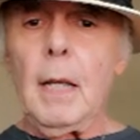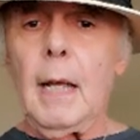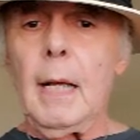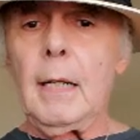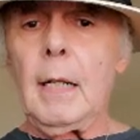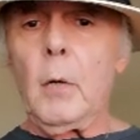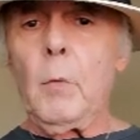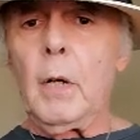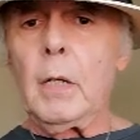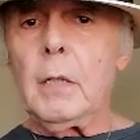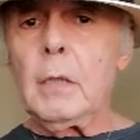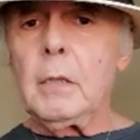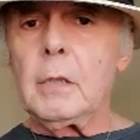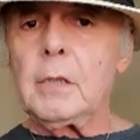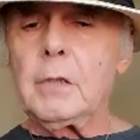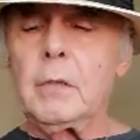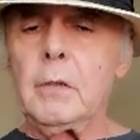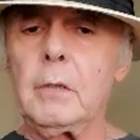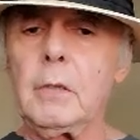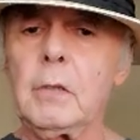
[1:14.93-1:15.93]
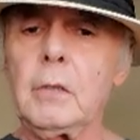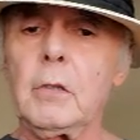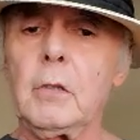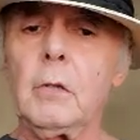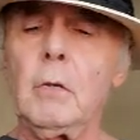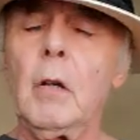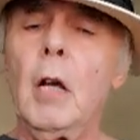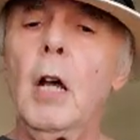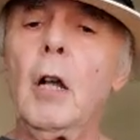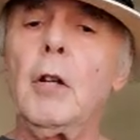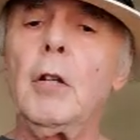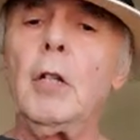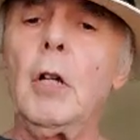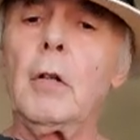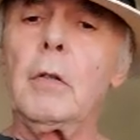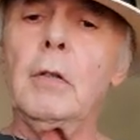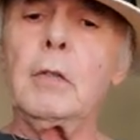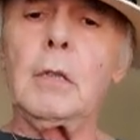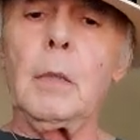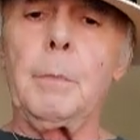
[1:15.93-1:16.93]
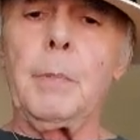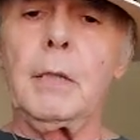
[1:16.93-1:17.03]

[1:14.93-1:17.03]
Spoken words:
And I wanted the students to notice a